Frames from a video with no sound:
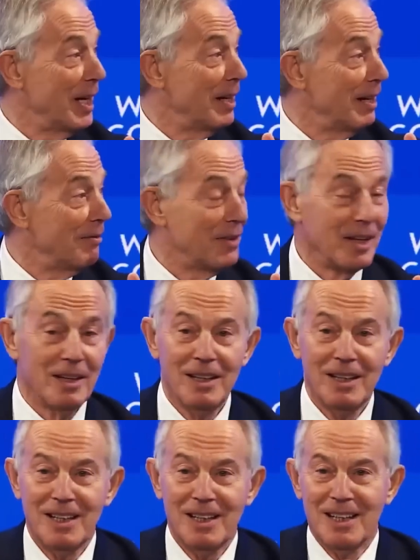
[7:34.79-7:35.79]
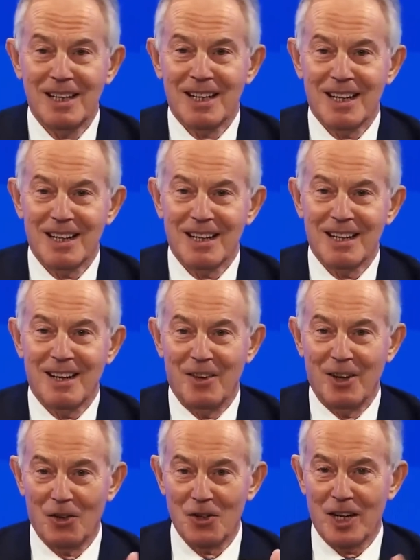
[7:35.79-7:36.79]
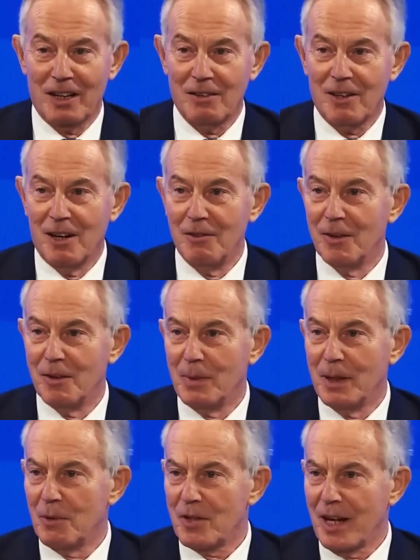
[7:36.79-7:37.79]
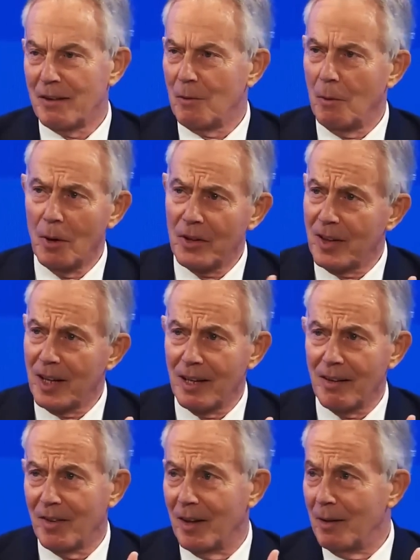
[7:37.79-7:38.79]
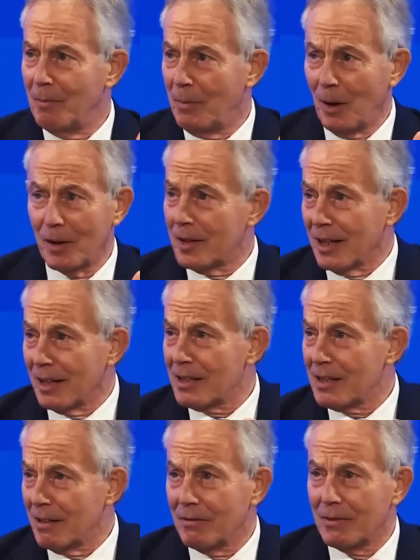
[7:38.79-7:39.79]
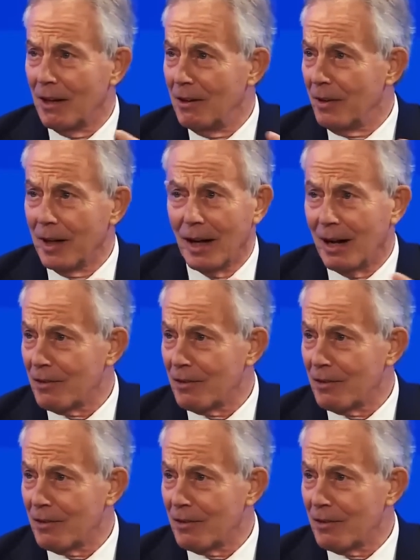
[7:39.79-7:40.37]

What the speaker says: beginning of the onset of COVID, people saying, well, what do you think of the politics of COVID?